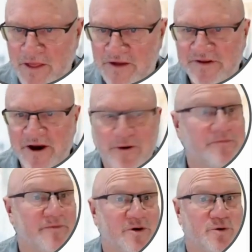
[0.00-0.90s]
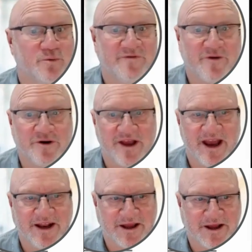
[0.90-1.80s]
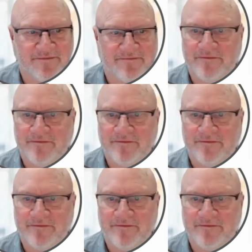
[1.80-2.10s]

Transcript: So we've got the heading,